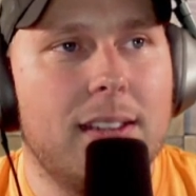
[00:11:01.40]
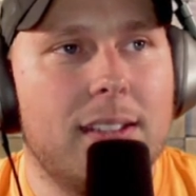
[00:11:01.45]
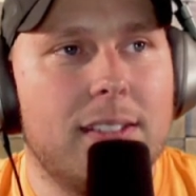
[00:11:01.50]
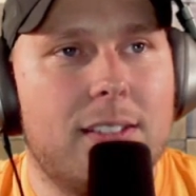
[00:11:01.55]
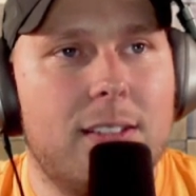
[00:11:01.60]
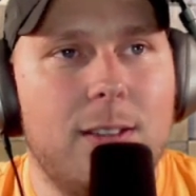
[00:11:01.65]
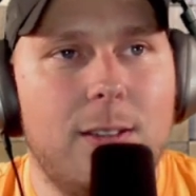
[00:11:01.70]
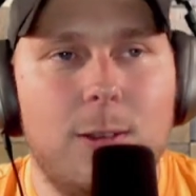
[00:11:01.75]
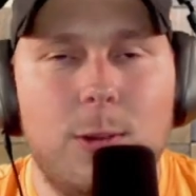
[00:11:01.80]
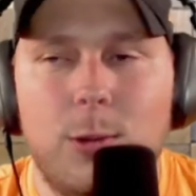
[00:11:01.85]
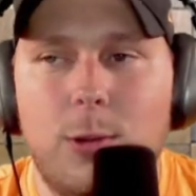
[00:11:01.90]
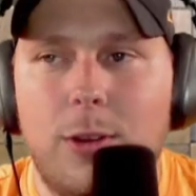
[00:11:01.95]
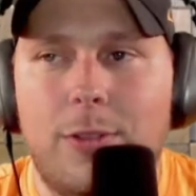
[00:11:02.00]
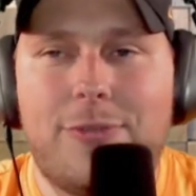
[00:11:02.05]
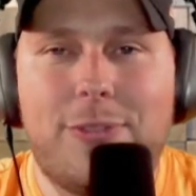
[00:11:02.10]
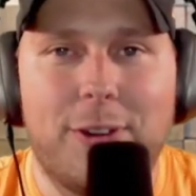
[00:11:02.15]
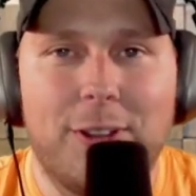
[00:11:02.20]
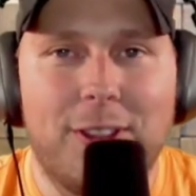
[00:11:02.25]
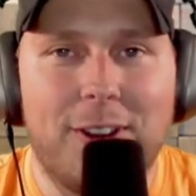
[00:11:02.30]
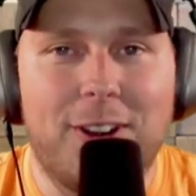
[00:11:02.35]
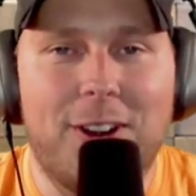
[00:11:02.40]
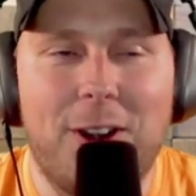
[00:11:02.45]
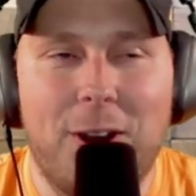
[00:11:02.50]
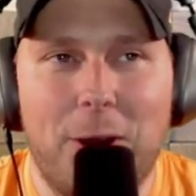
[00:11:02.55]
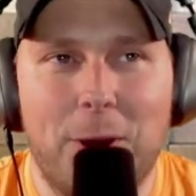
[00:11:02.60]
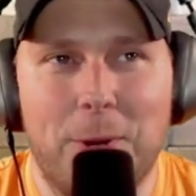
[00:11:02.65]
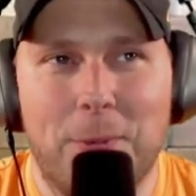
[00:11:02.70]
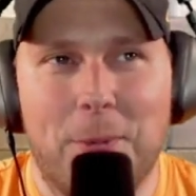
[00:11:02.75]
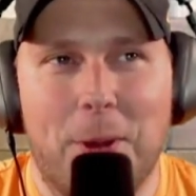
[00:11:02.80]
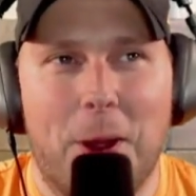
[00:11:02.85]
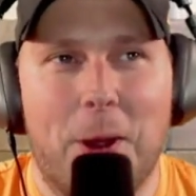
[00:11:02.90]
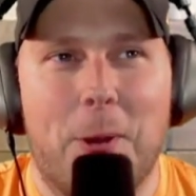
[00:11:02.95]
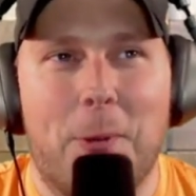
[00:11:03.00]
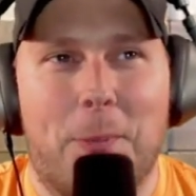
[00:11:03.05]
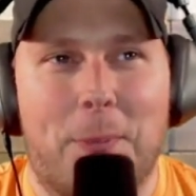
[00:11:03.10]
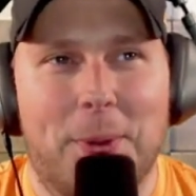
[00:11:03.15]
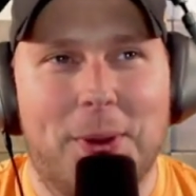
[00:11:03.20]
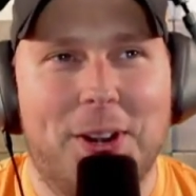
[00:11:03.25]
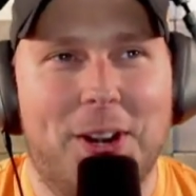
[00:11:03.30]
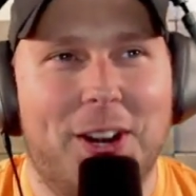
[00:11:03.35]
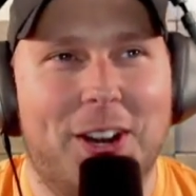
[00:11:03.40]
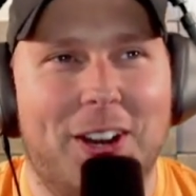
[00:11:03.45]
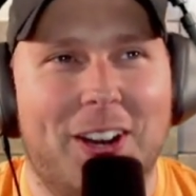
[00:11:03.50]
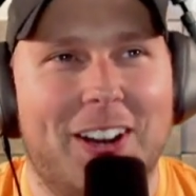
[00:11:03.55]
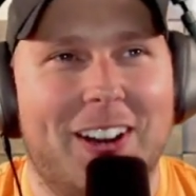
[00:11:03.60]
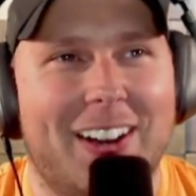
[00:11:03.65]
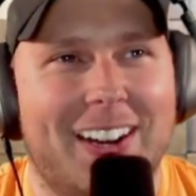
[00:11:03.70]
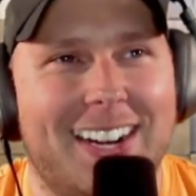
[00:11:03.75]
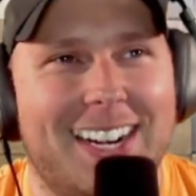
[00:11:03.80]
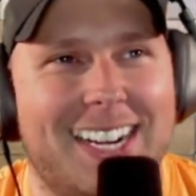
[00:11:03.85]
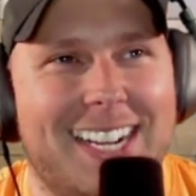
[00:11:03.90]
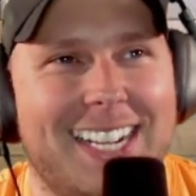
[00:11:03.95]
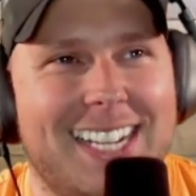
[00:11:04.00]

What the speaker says: LSU for their home opener.